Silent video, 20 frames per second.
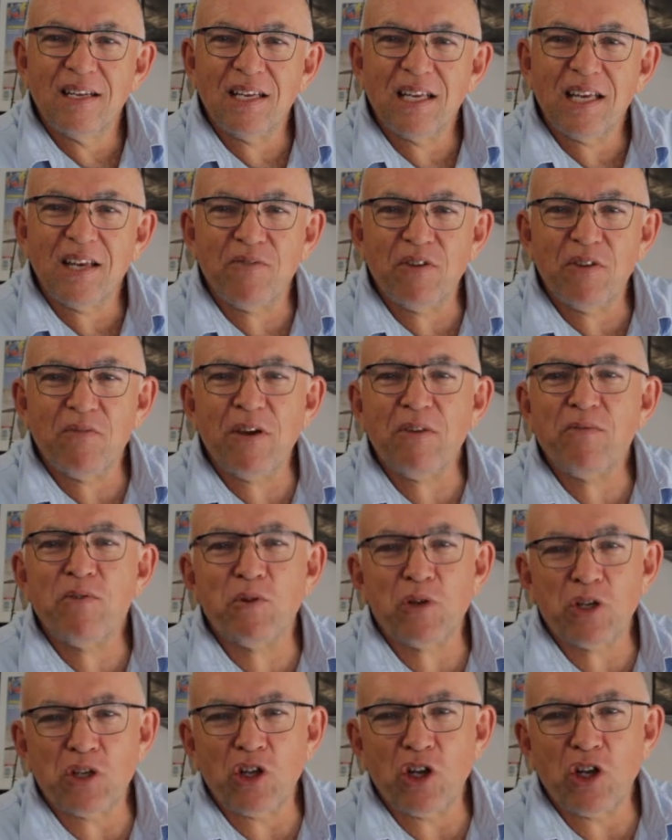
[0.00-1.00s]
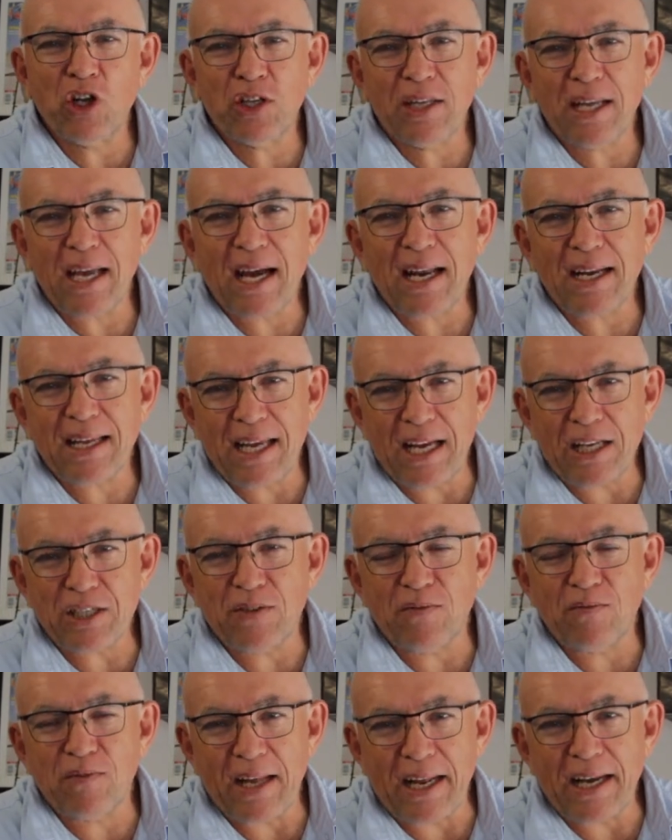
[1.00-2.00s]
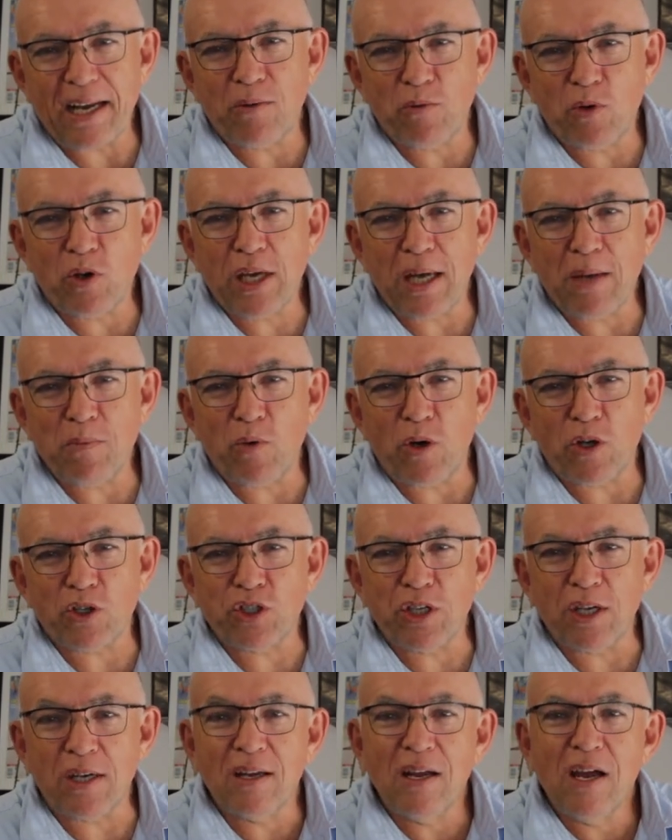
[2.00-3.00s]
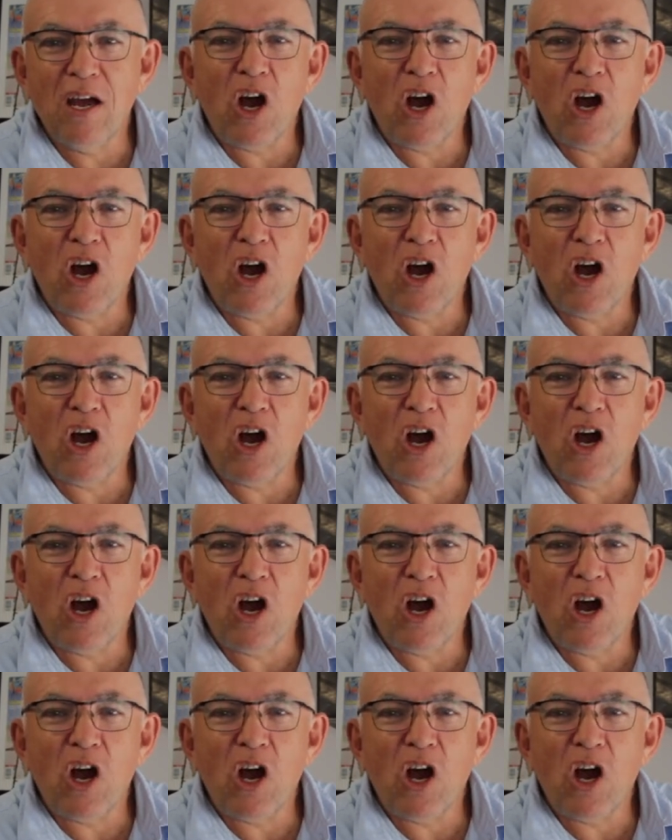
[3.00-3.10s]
If you've ever wanted to learn the art of catching flathead, well, keep watching.